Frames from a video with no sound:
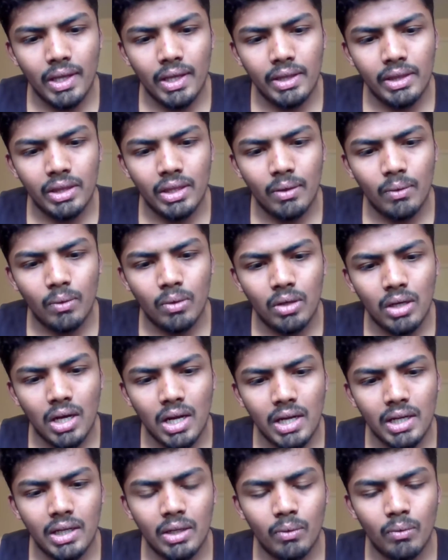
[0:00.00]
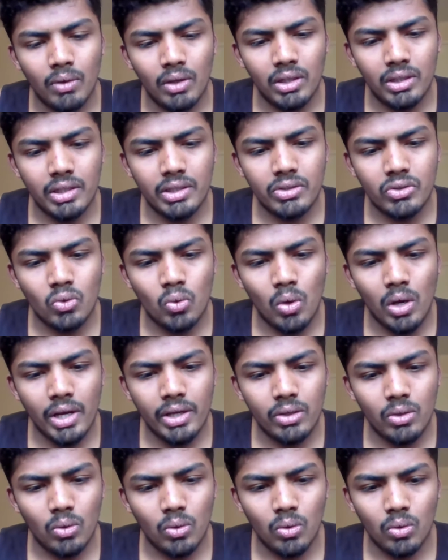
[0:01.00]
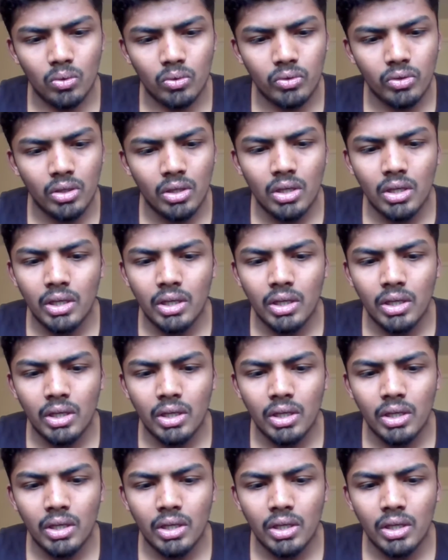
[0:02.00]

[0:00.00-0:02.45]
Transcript: in the underworld. It's quite old.